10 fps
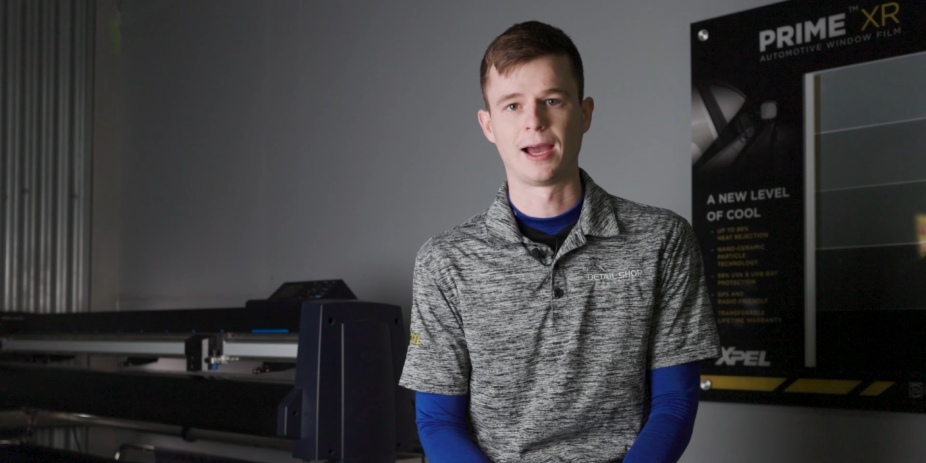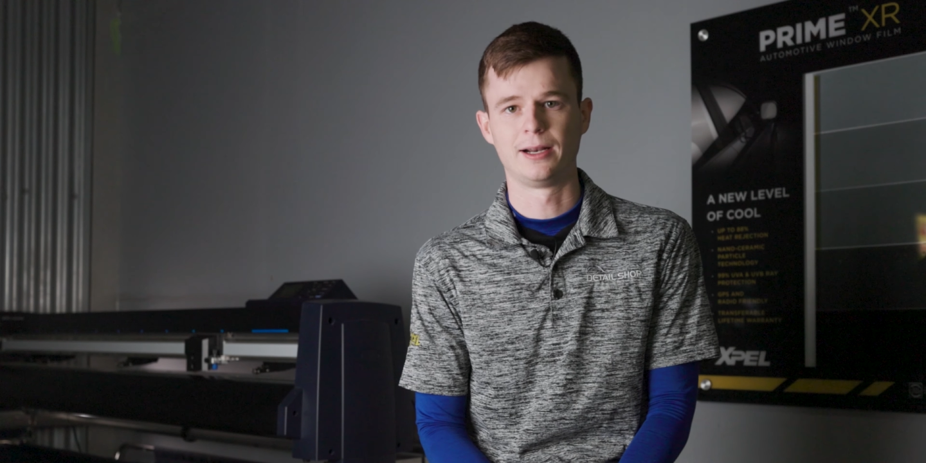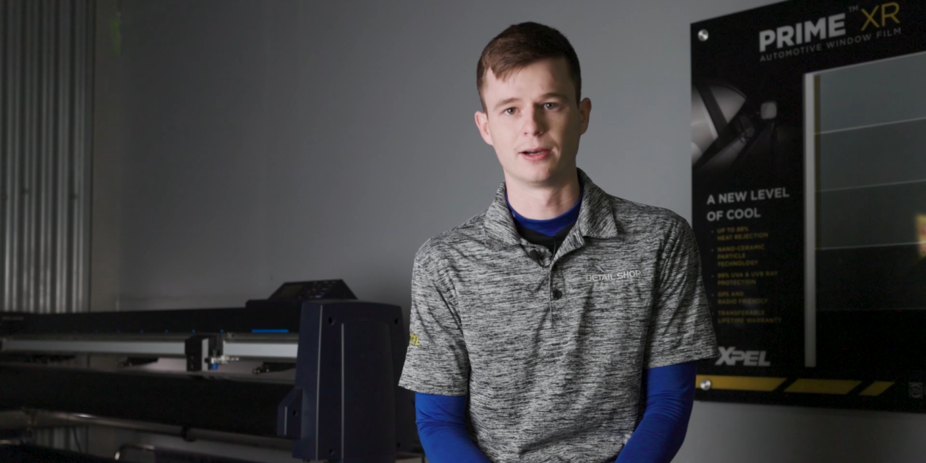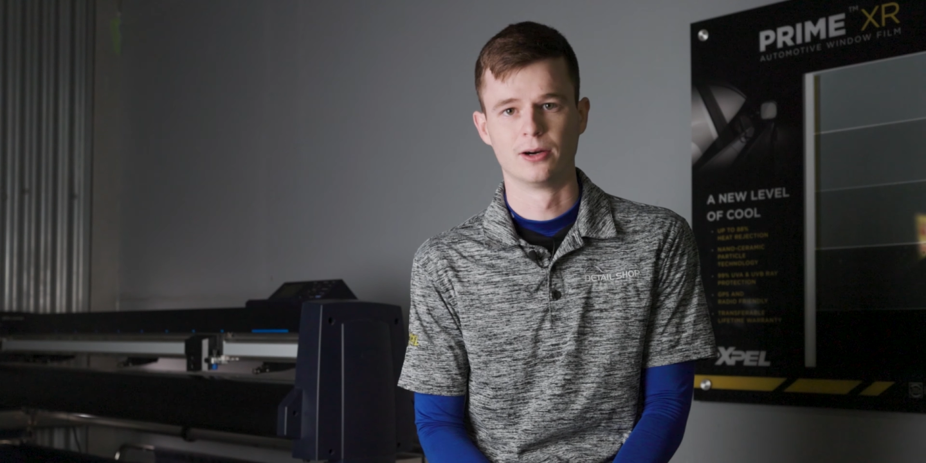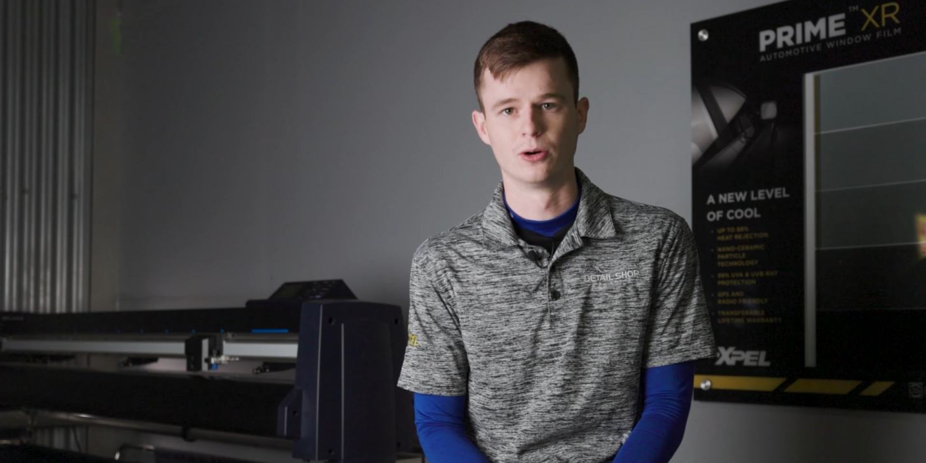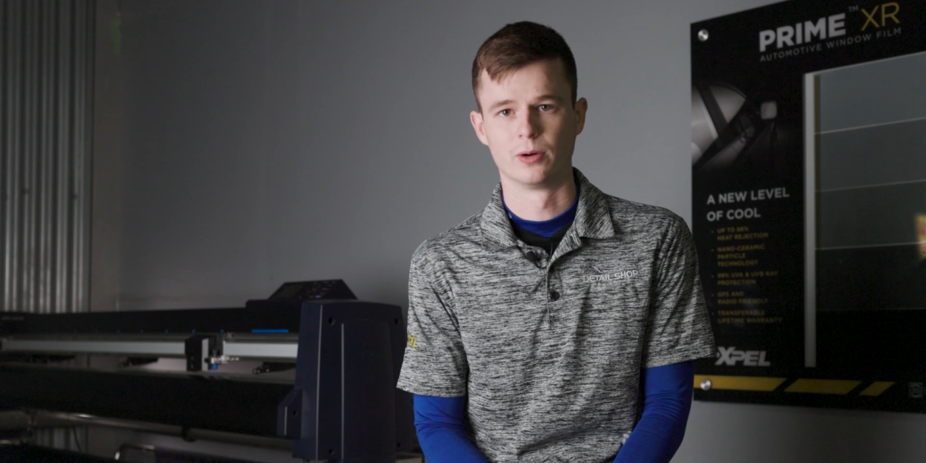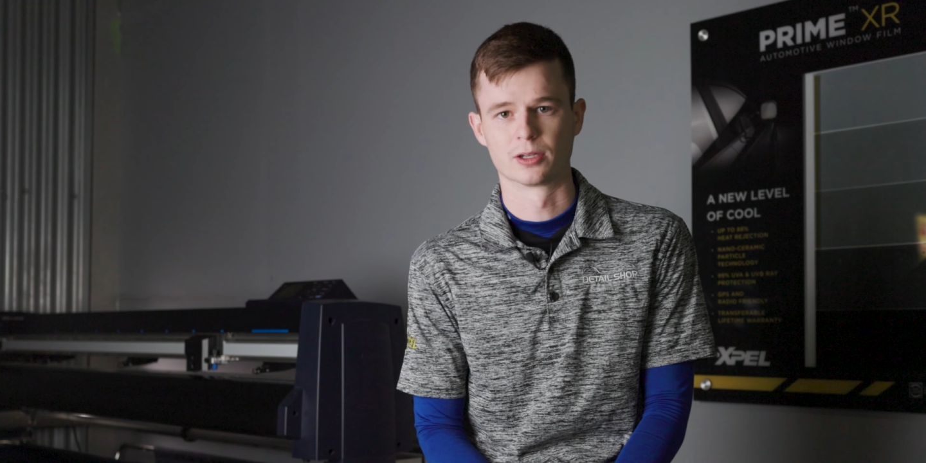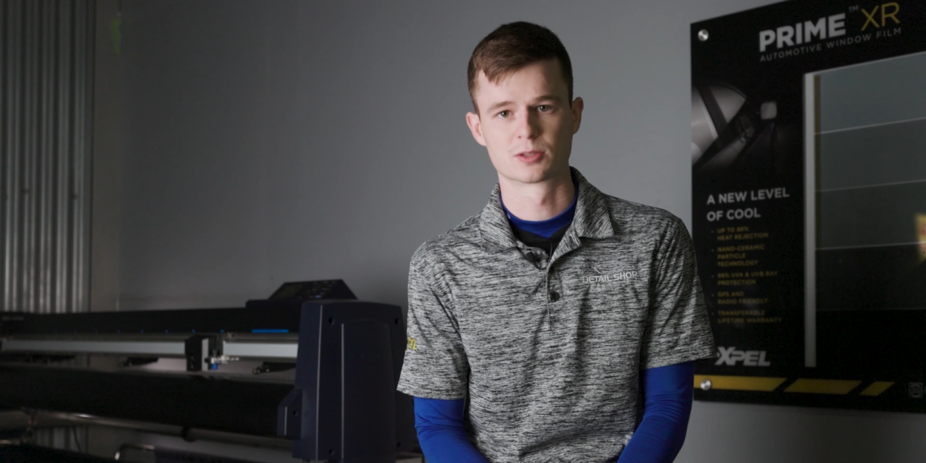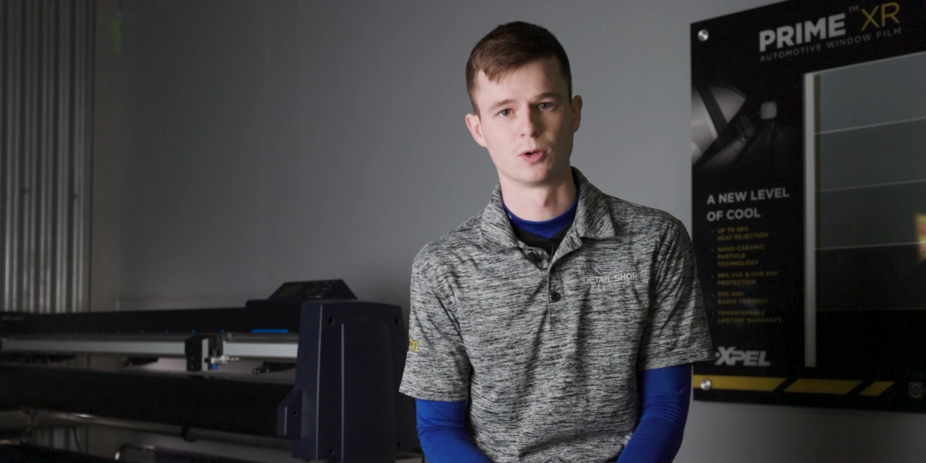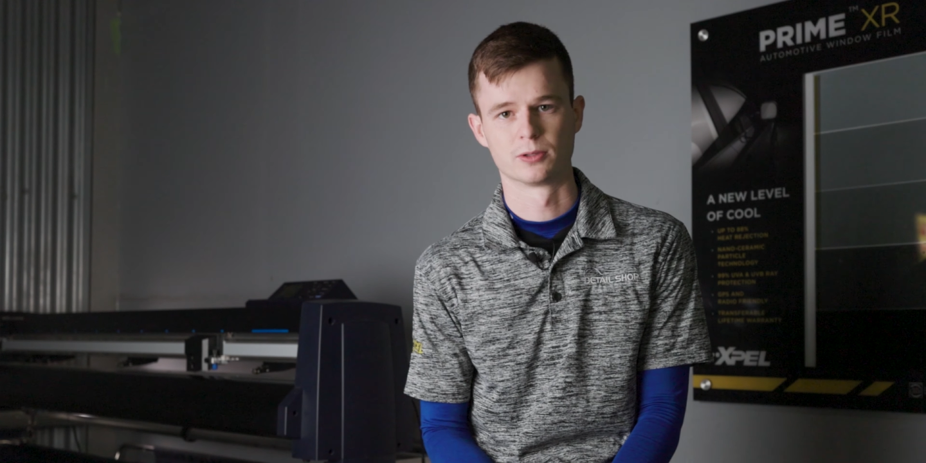Idaho in
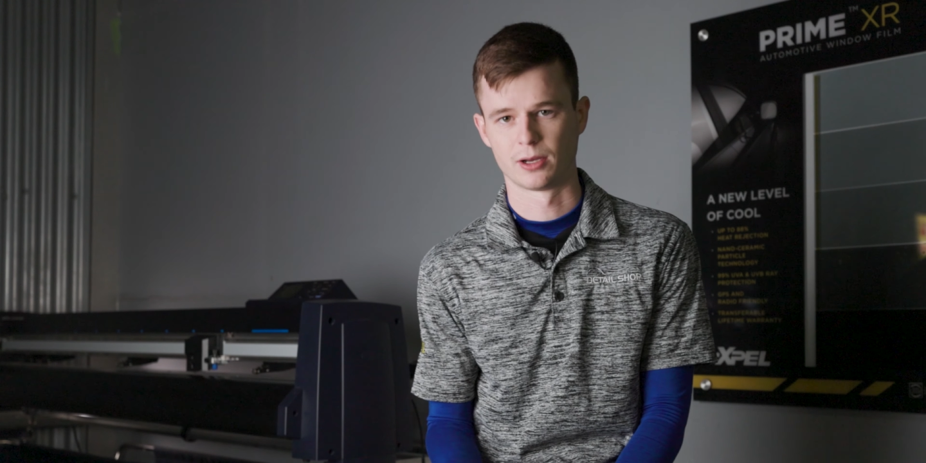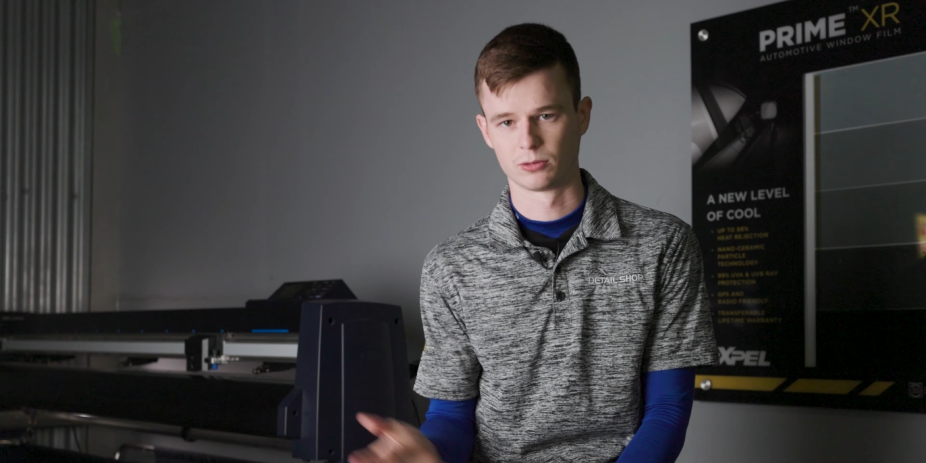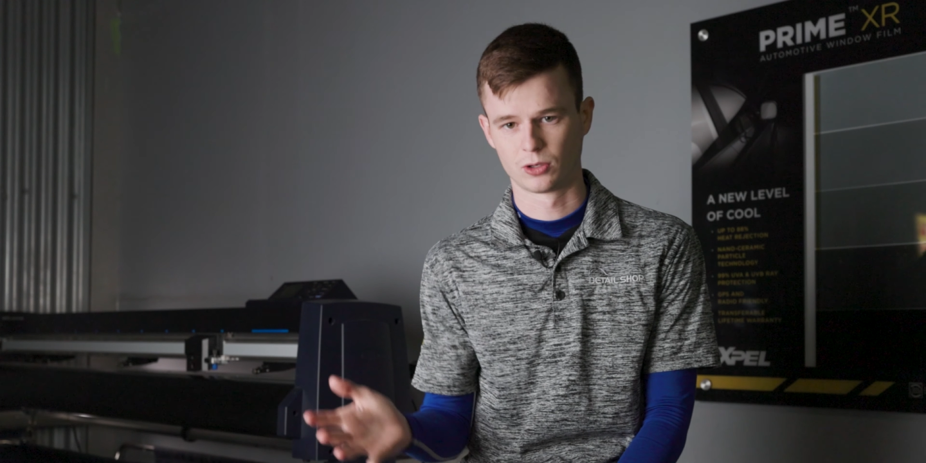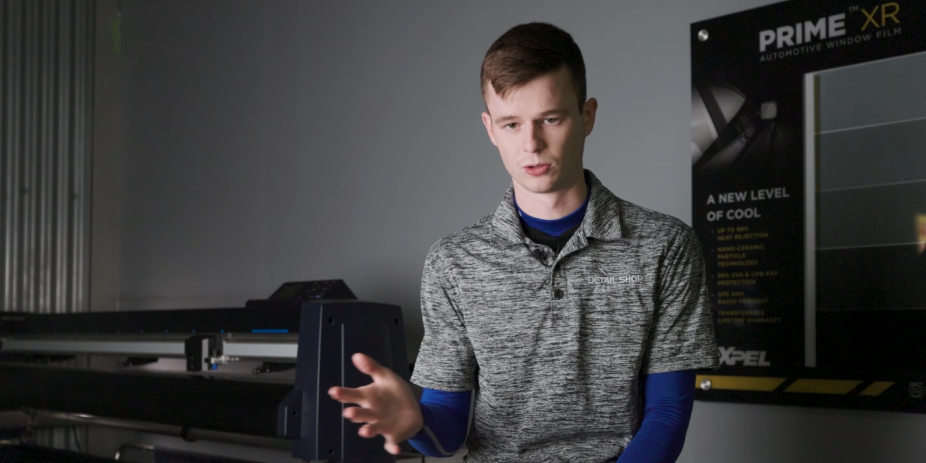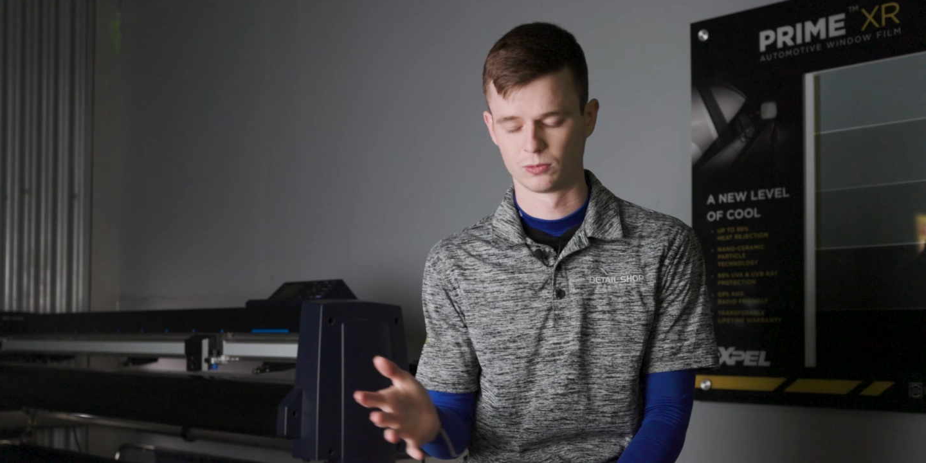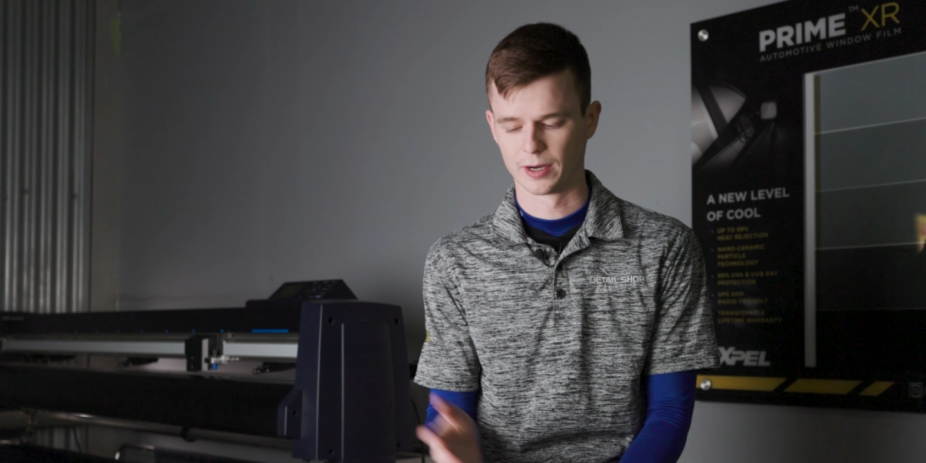a small town called